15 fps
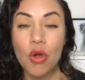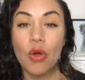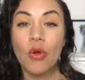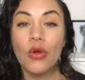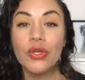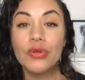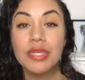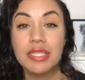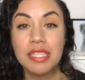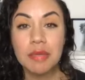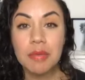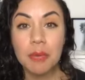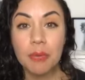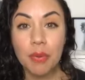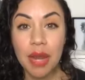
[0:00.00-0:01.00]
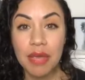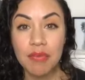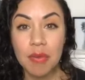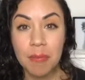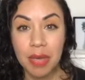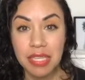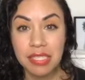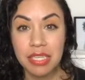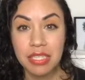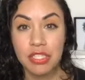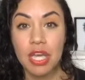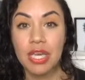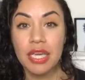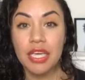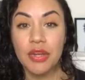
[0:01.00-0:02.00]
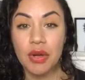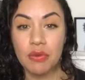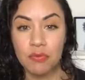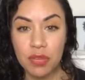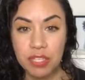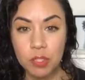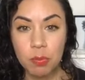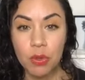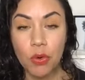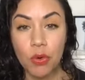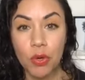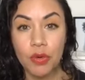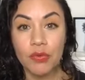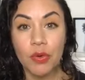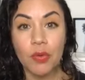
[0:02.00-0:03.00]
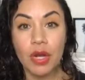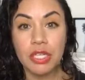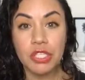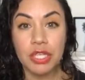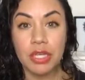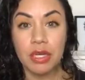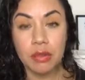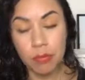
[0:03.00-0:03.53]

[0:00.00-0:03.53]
or you can send me a private message here on Facebook, or if you're watching,